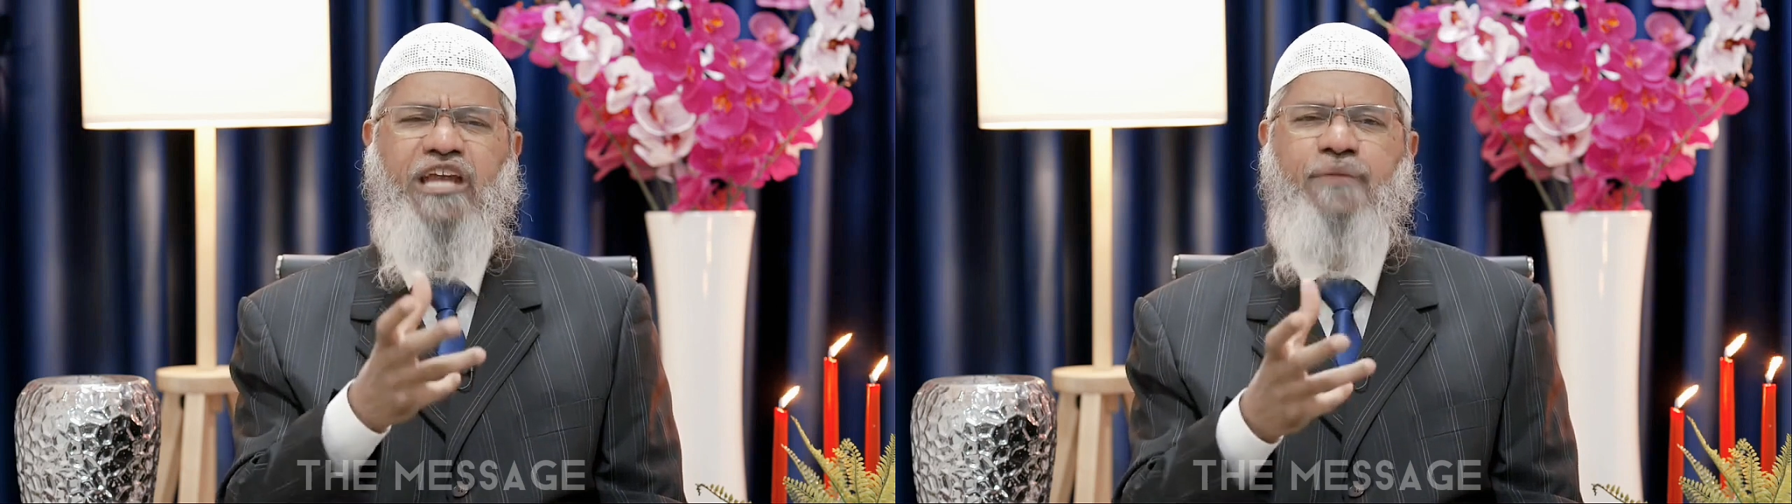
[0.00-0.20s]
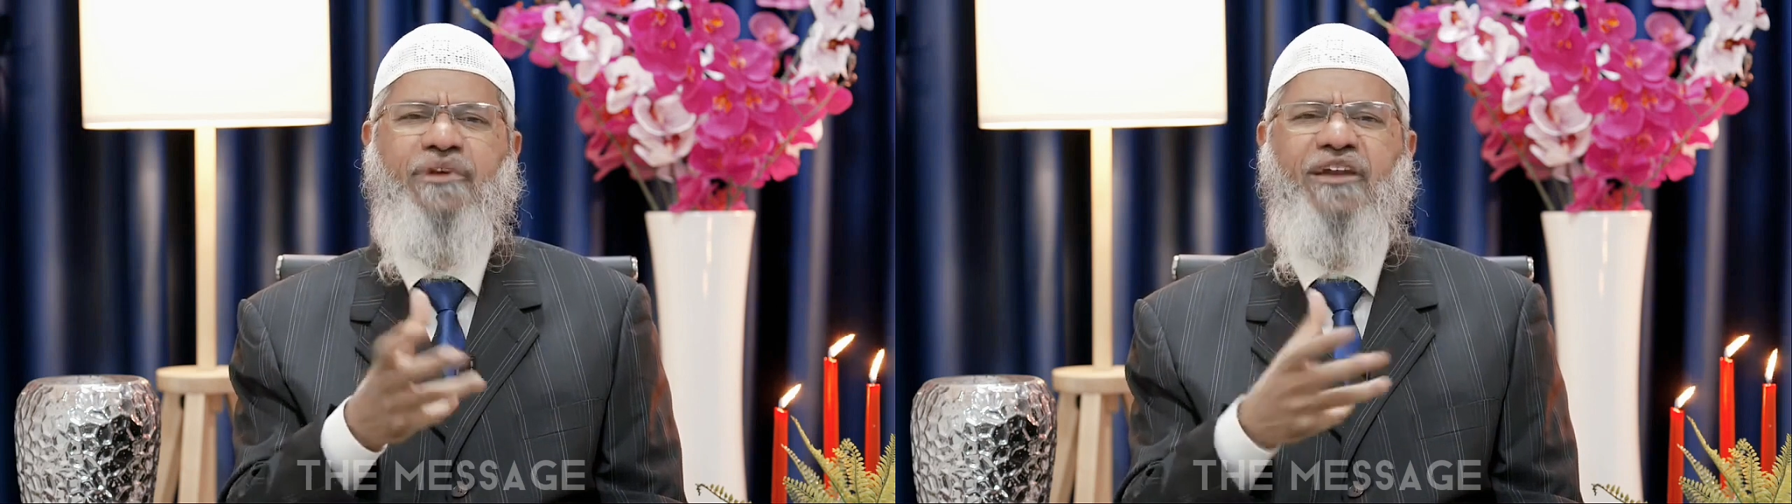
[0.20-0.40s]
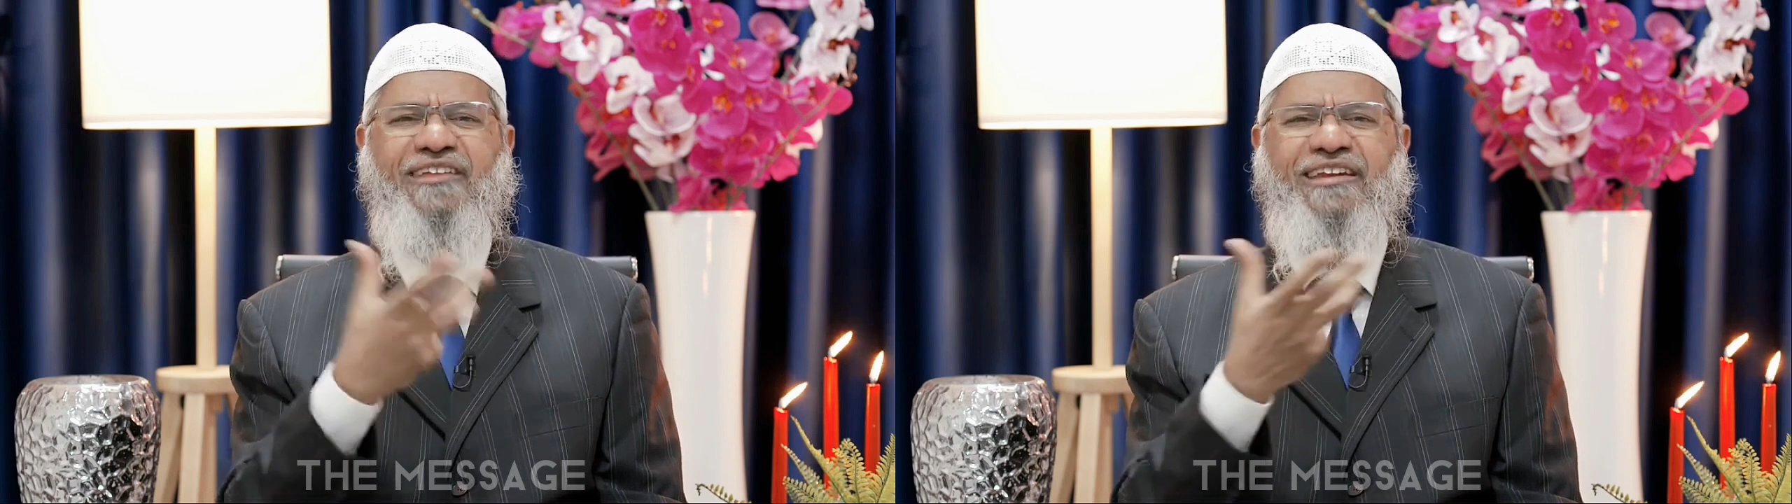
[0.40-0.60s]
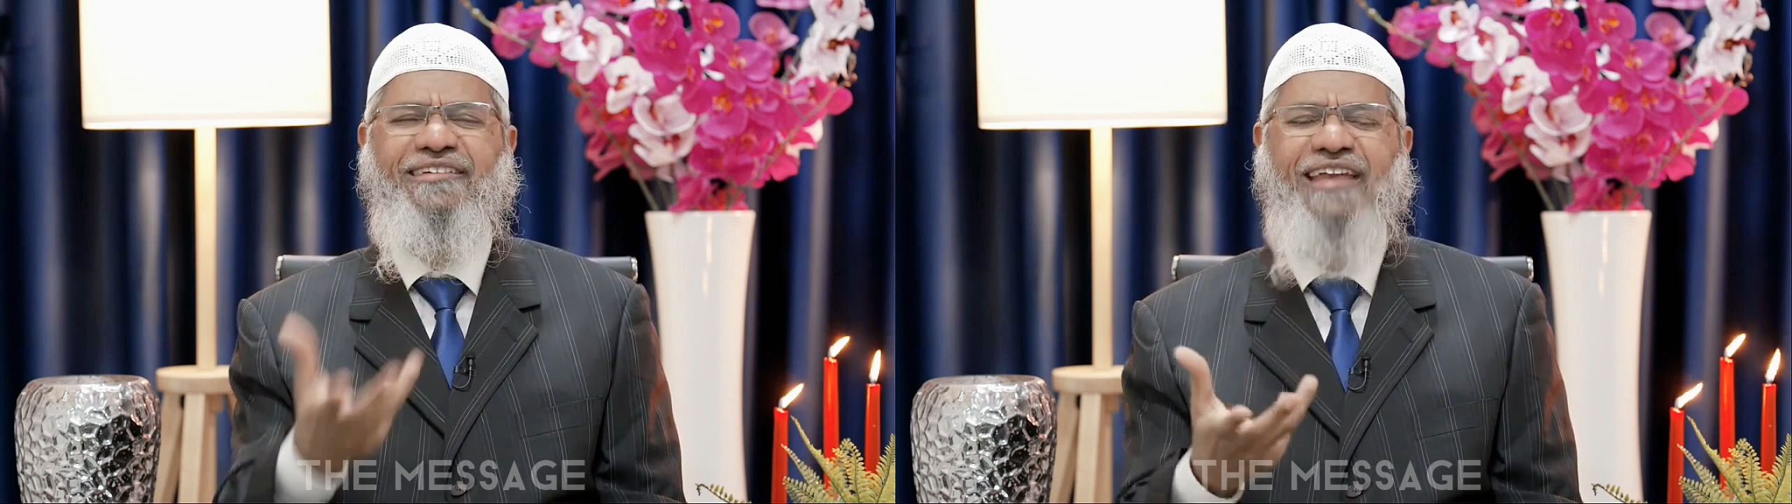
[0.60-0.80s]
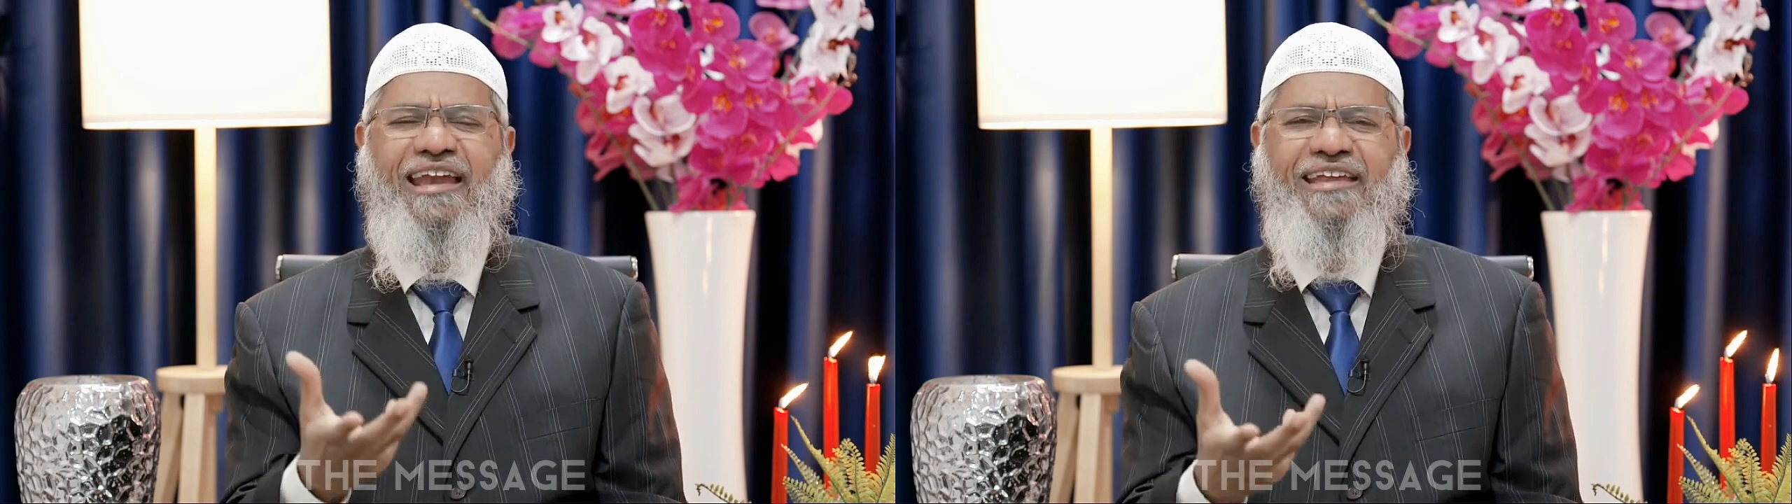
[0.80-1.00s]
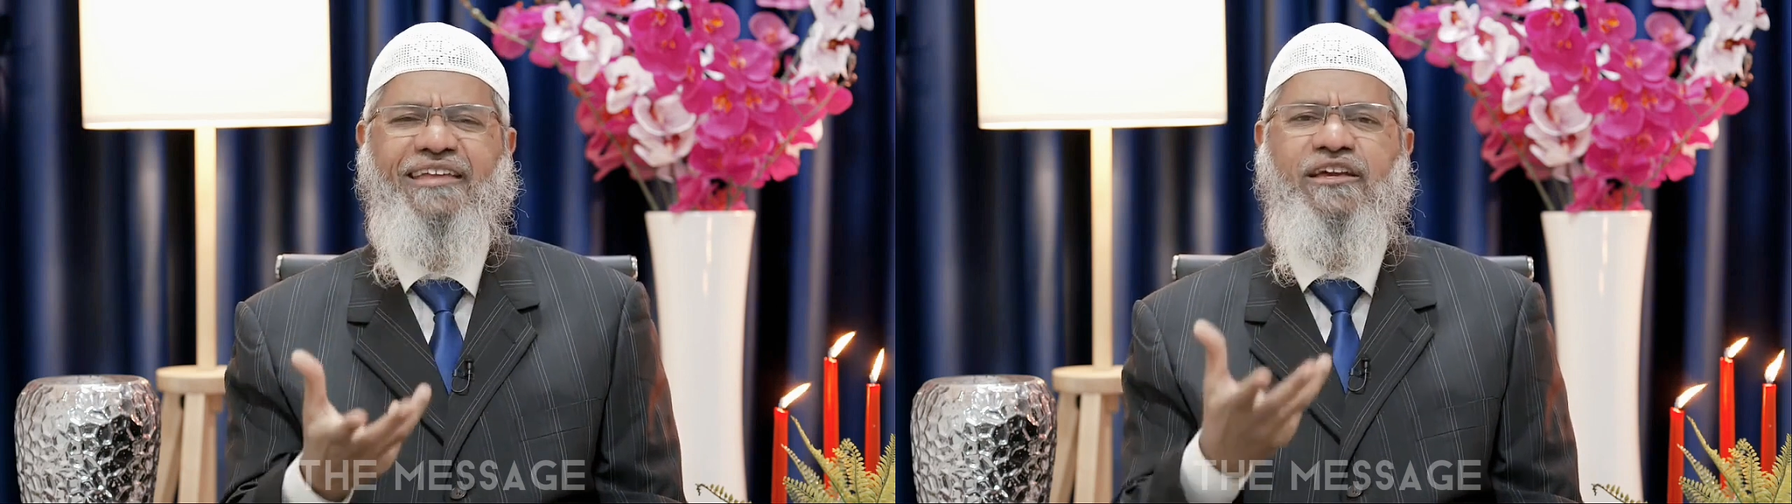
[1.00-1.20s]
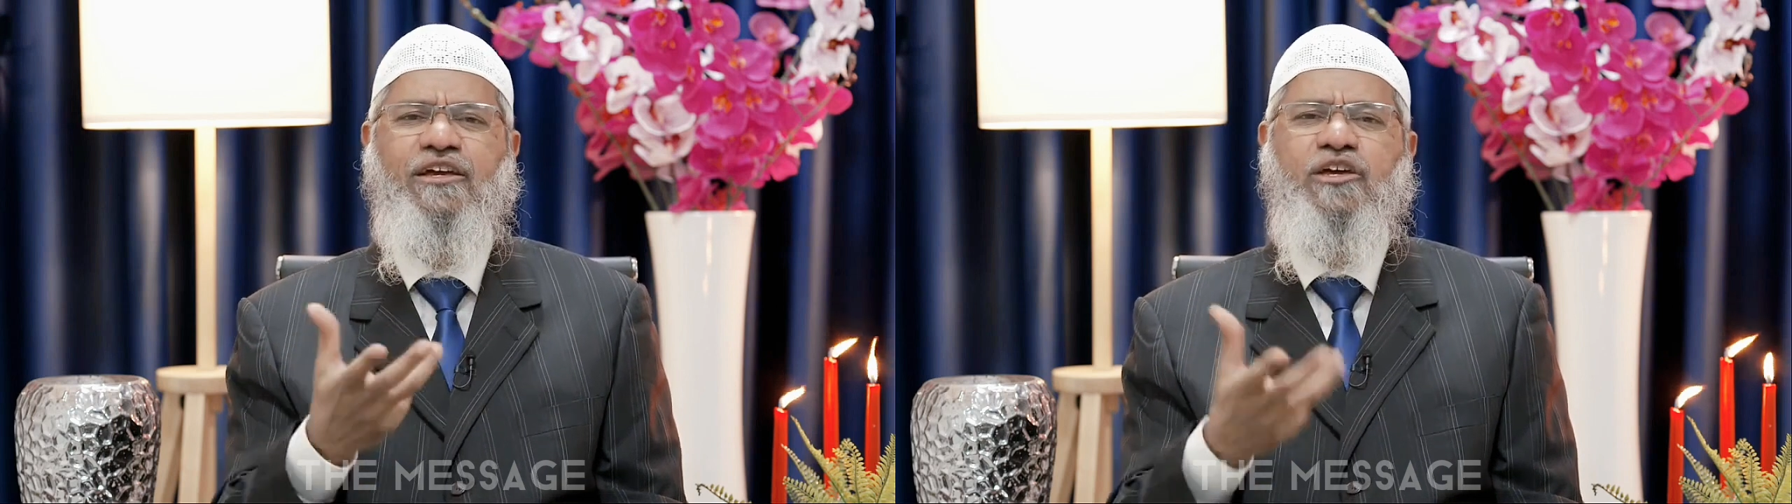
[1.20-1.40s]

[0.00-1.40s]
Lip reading: it be read with understanding,